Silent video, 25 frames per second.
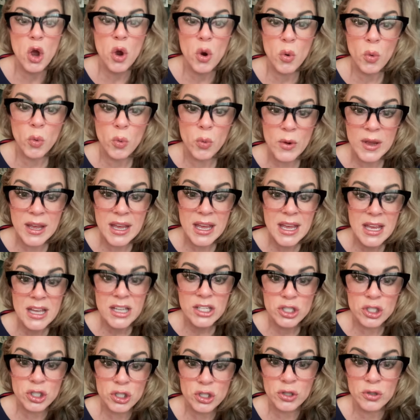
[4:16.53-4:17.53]
We
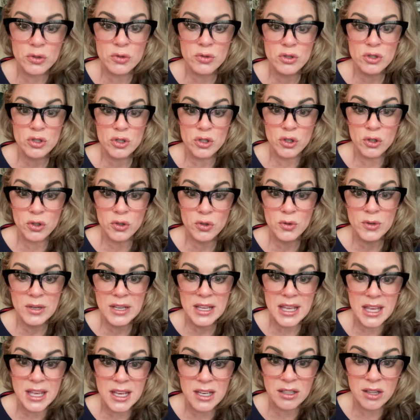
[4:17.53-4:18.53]
choose to
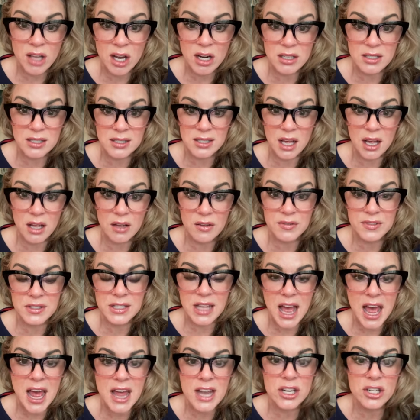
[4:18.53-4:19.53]
heal ourselves,
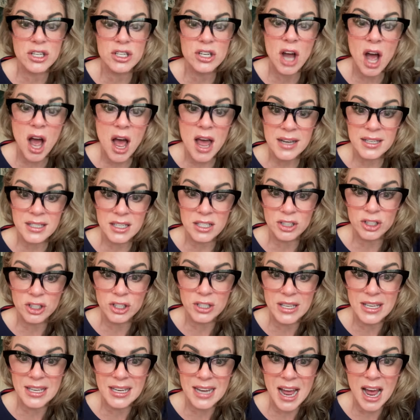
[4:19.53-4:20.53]
and not
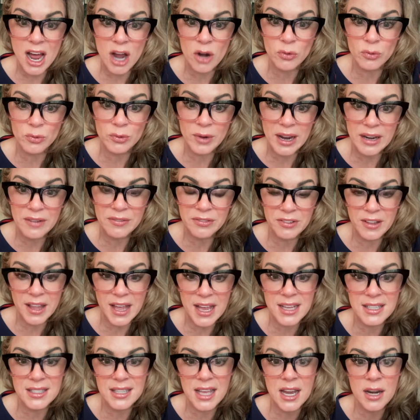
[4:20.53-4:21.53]
looking at red
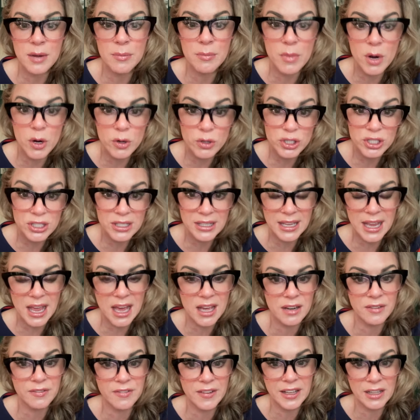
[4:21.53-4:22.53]
flags and emotionally
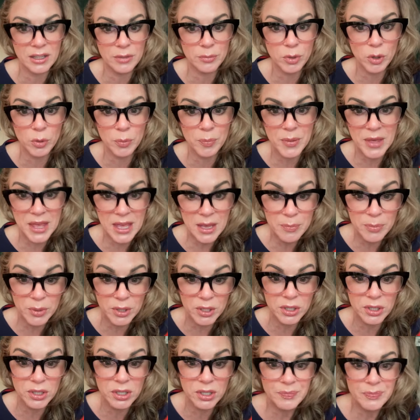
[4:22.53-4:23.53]
unavailable
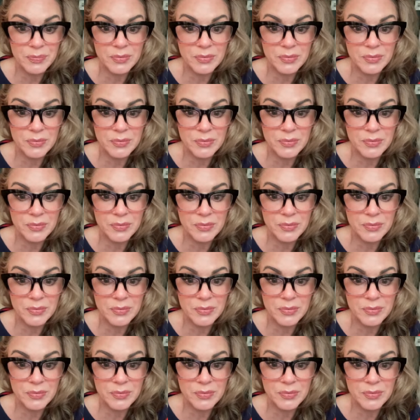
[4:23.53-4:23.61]
people